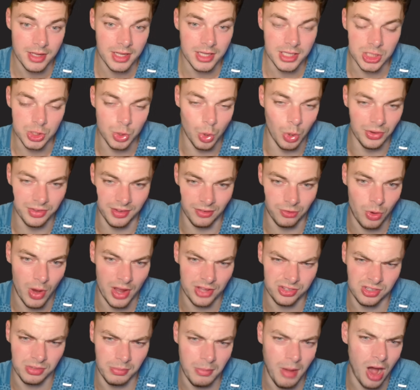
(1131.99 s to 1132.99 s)
You always have
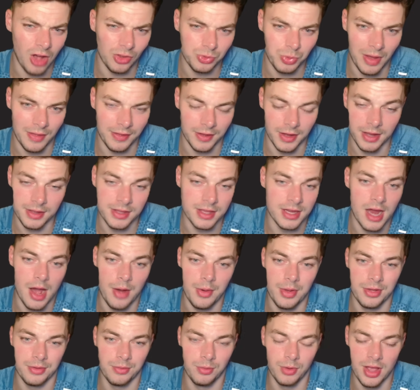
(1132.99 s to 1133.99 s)
question marks whether
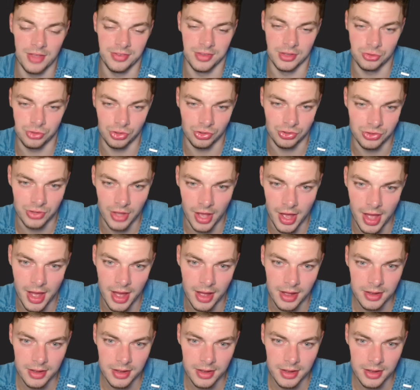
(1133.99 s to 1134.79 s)
is it just an